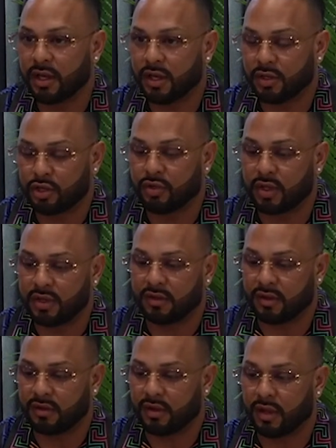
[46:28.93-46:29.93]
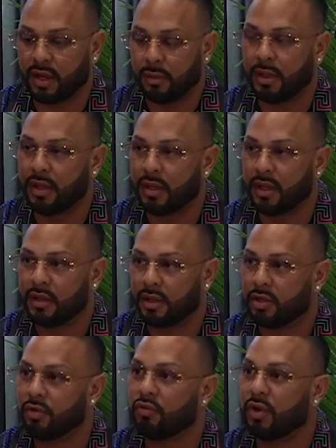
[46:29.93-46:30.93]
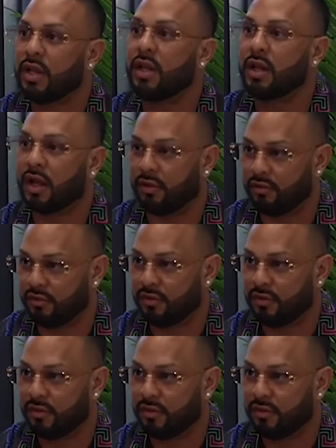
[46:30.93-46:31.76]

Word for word: and treat this as a hobby that you really love.